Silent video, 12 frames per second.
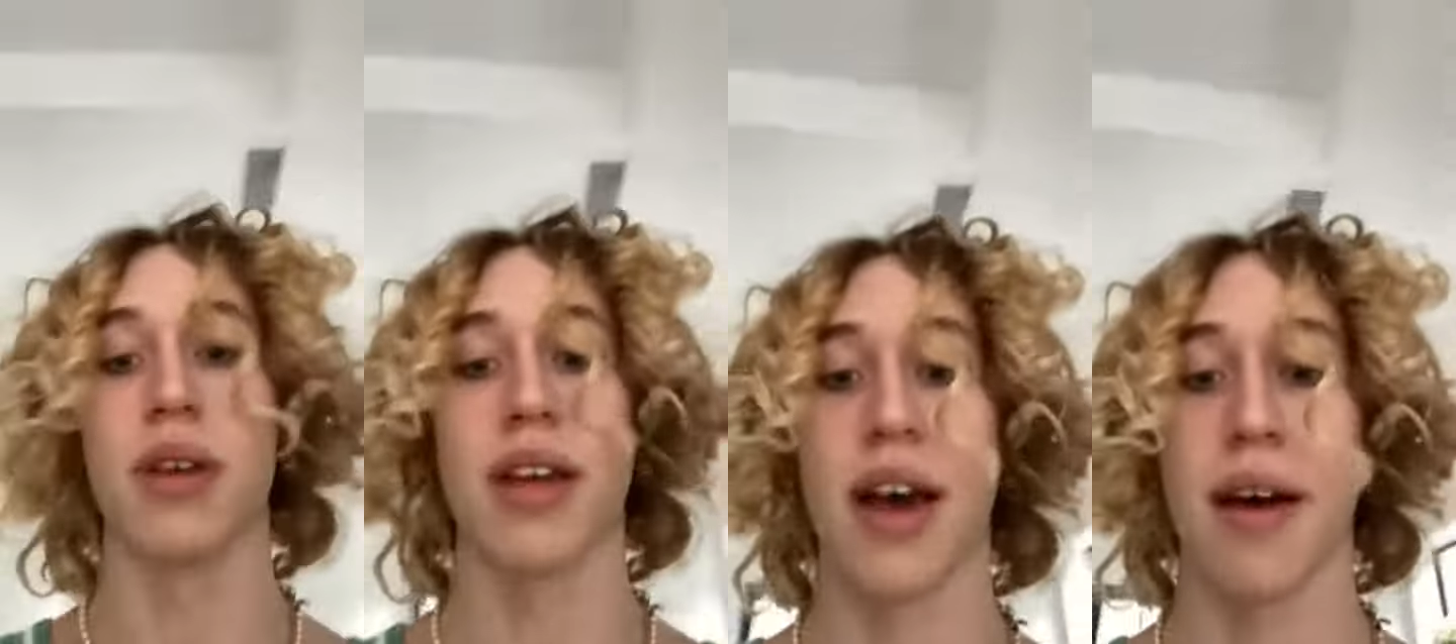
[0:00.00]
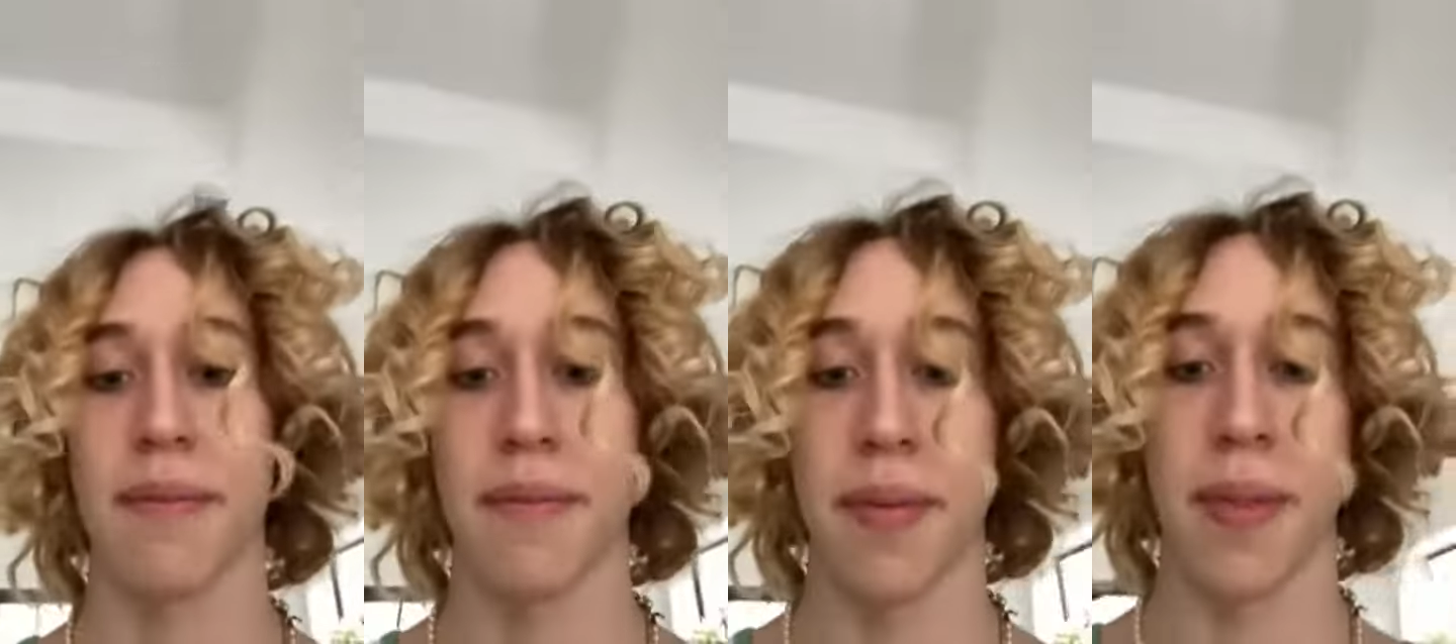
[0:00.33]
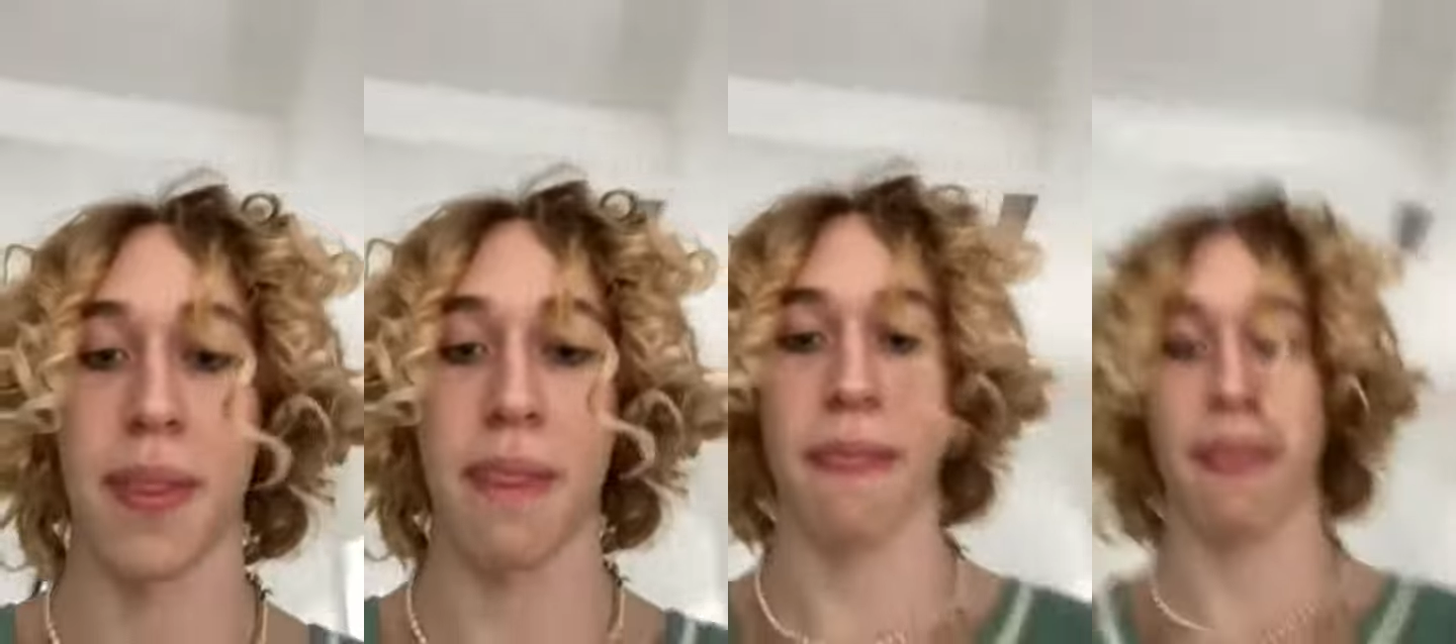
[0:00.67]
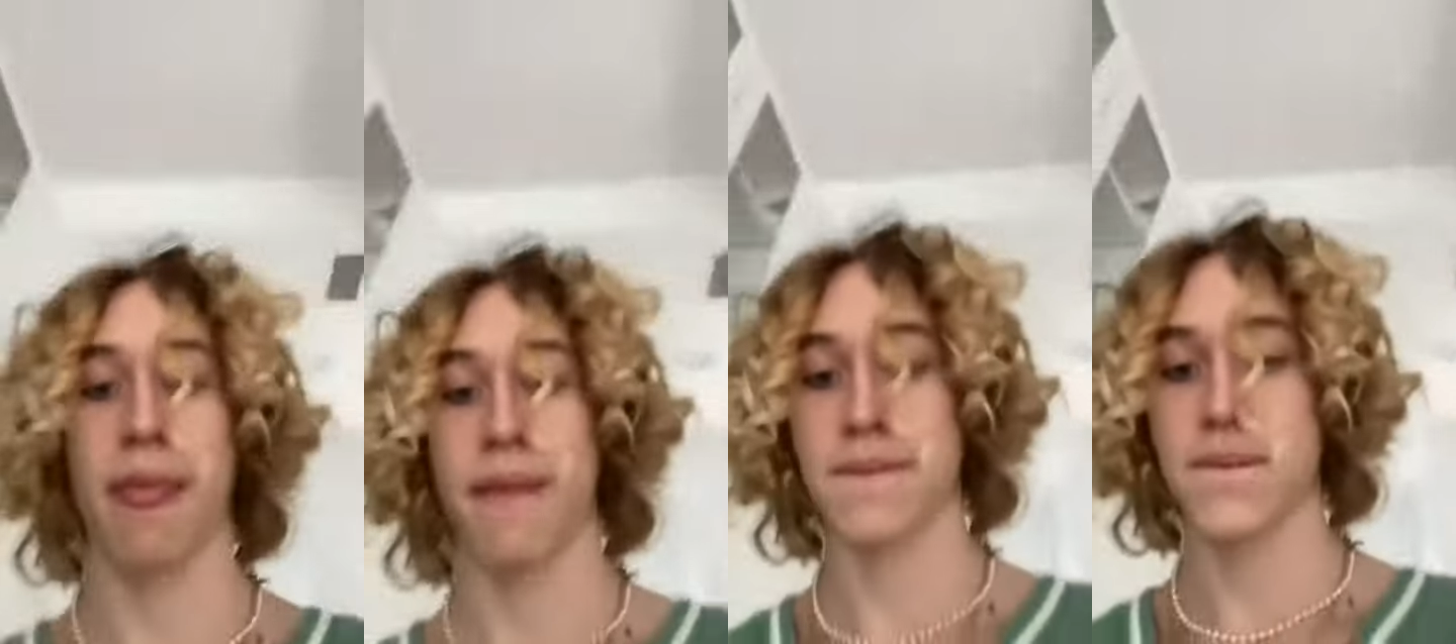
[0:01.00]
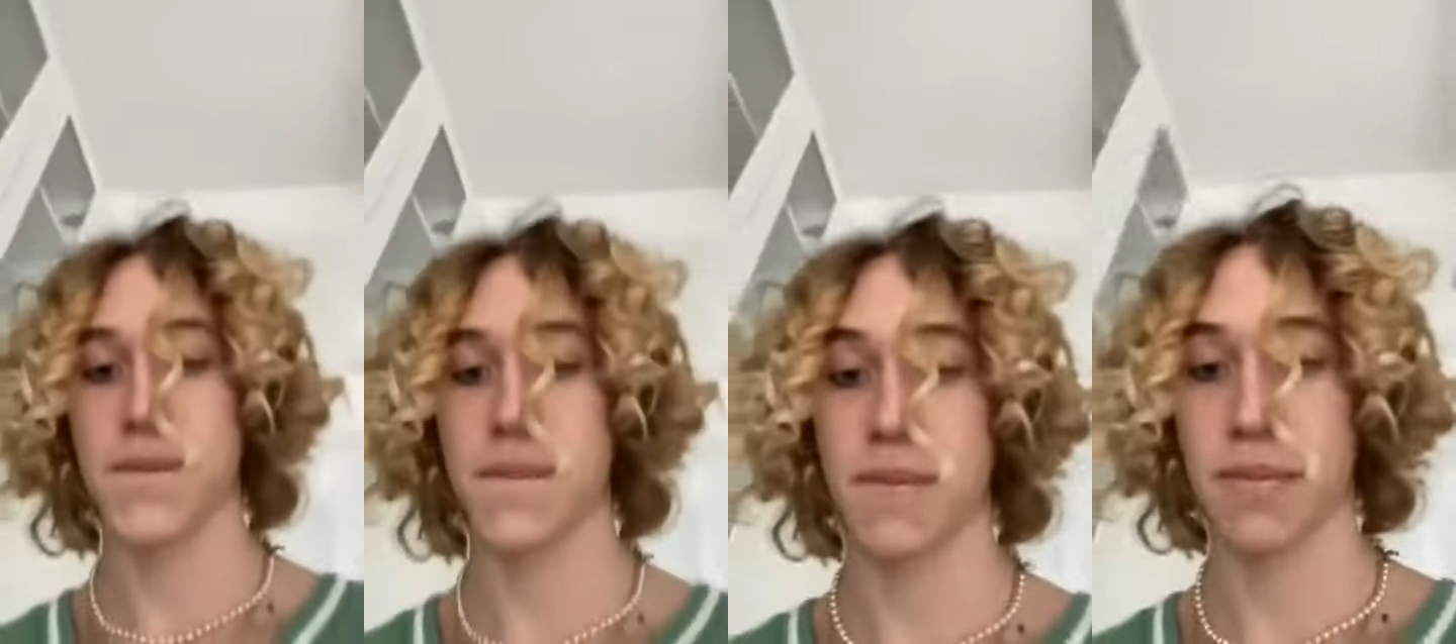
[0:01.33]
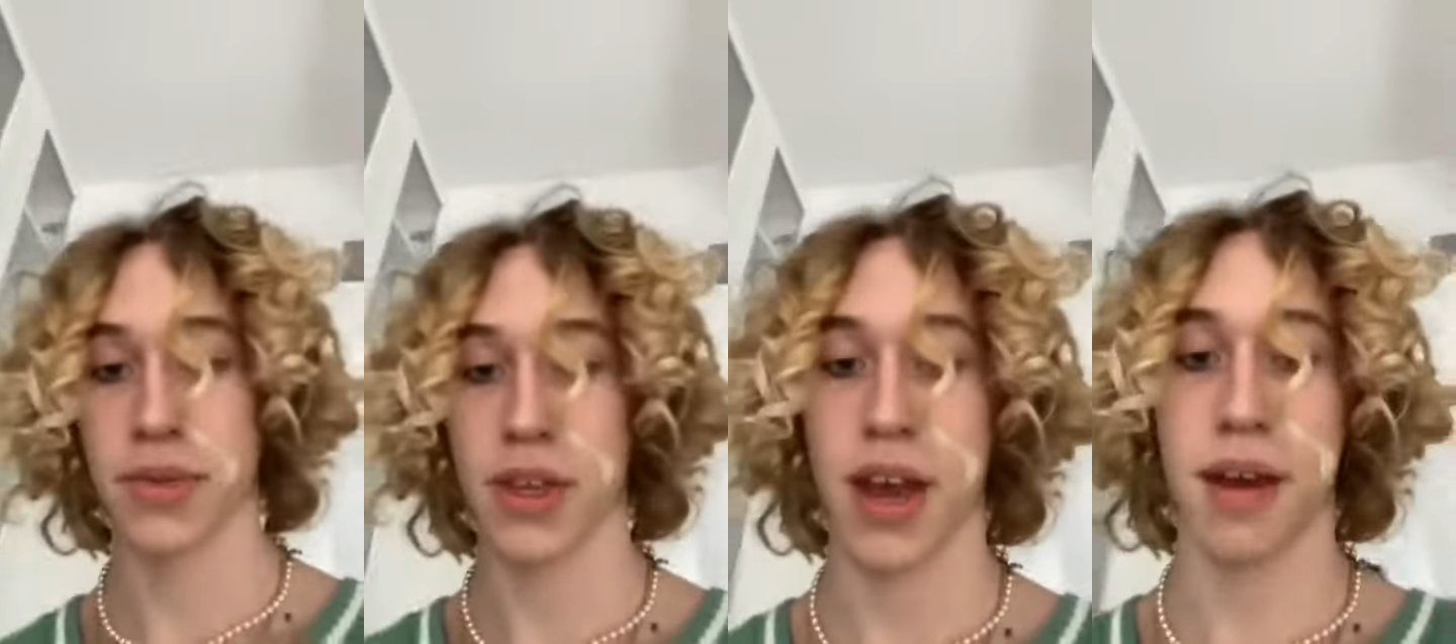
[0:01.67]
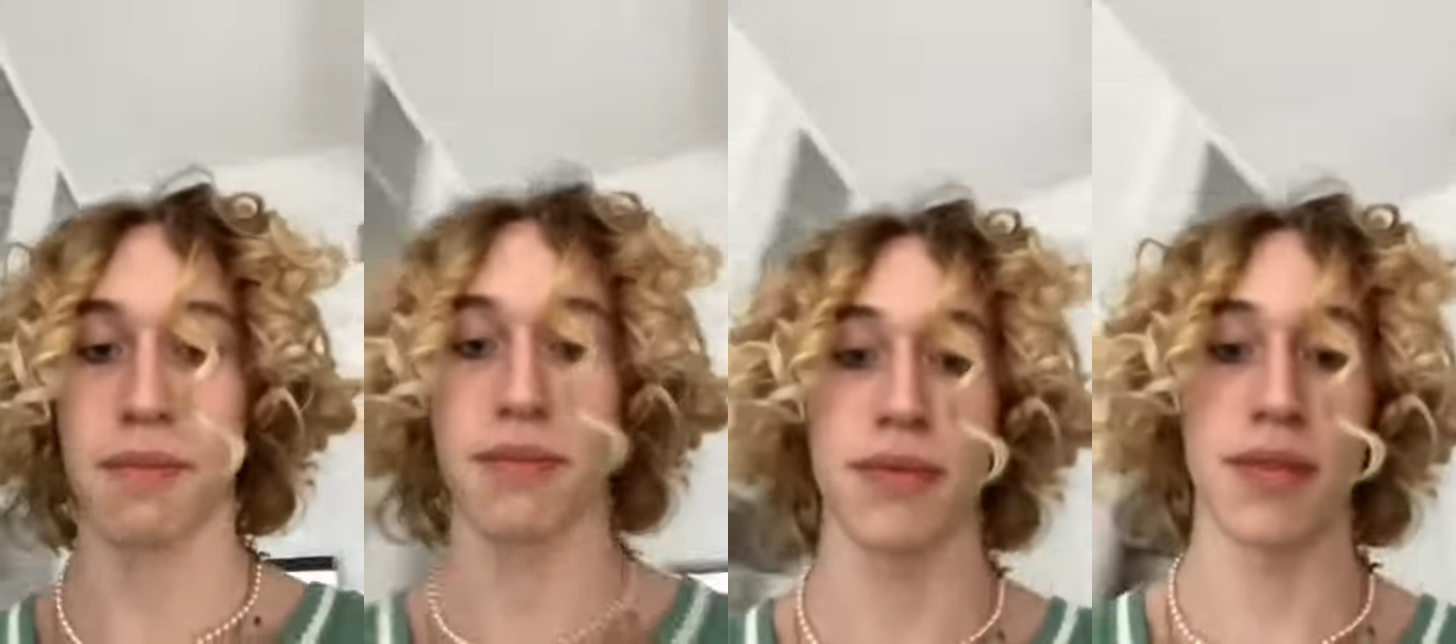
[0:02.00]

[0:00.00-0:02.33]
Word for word: But yeah. Okay.